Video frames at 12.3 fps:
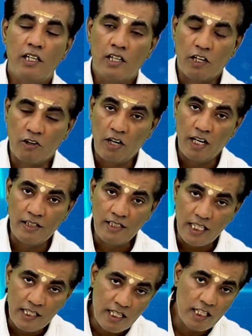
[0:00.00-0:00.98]
Regular
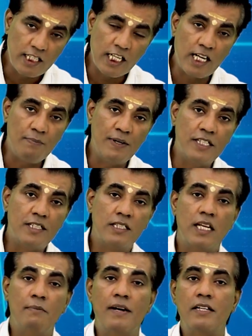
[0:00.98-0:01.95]
dental checkup is
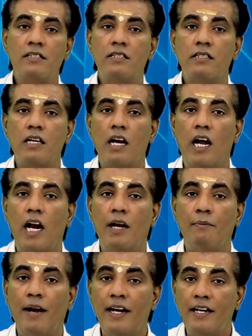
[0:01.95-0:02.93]
immense,
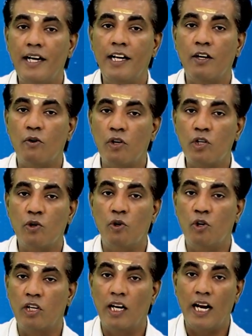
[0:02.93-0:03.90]
and maintaining good
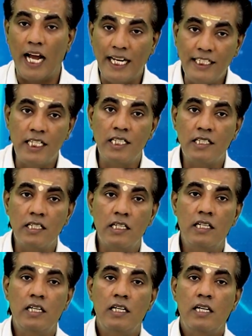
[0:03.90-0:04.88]
oral hygiene
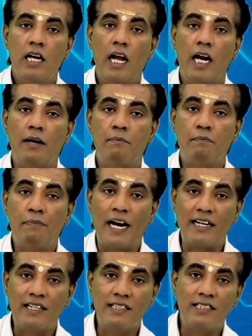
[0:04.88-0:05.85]
and
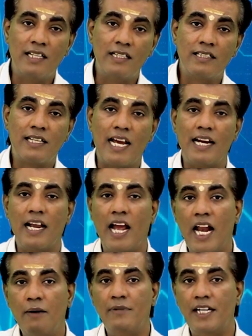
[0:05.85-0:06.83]
practices can
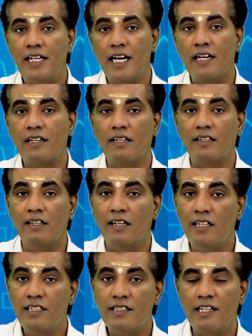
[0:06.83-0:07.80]
help detect
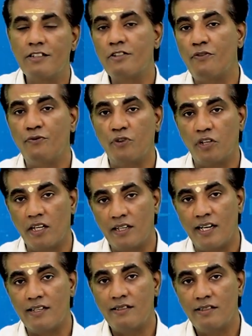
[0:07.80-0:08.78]
early signs of oral
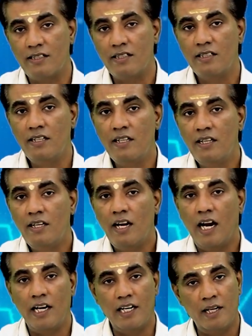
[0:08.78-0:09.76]
cancer
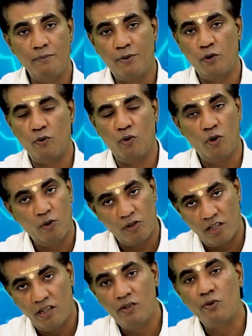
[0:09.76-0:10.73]
and improve
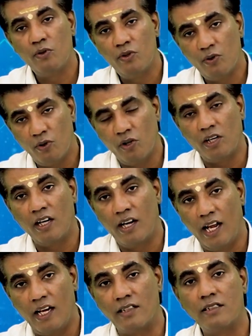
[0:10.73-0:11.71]
overall oral
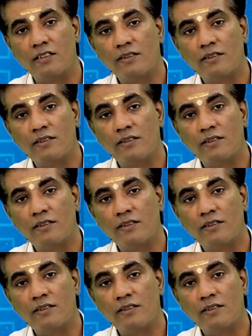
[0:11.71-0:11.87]
health.